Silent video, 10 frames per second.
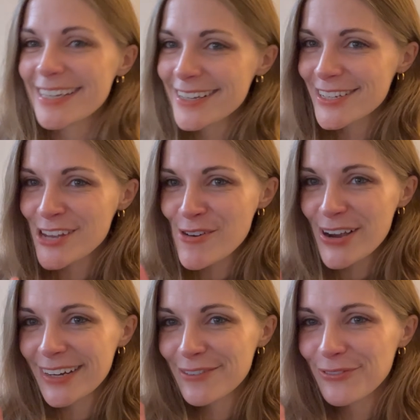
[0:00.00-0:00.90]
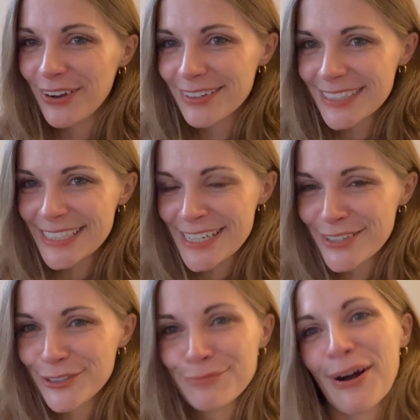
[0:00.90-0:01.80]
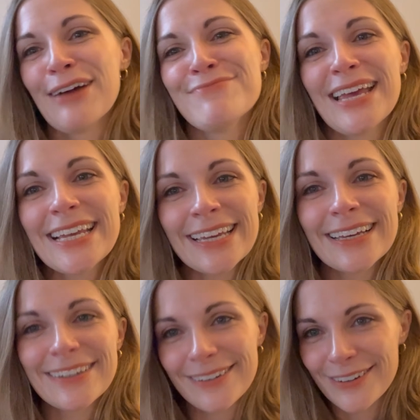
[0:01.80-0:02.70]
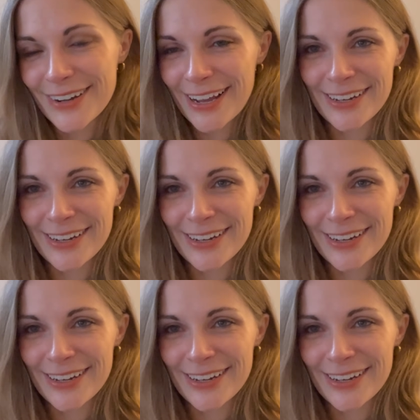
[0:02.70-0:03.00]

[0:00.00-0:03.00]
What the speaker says: into an advantage by making it look